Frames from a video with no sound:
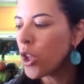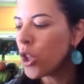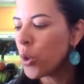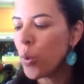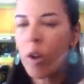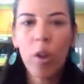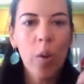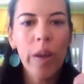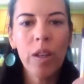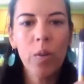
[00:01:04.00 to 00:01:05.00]
you are
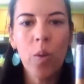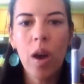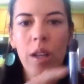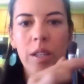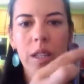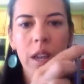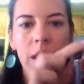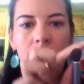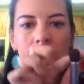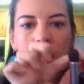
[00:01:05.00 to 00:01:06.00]
going to want a
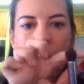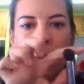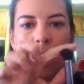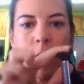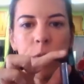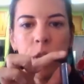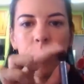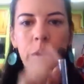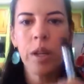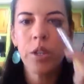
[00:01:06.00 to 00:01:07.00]
nice big full
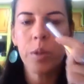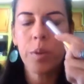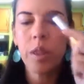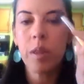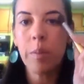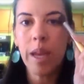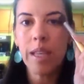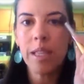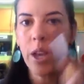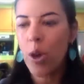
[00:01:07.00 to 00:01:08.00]
brush to put the
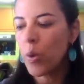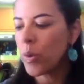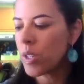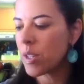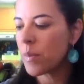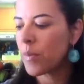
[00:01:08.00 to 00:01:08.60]
base coat,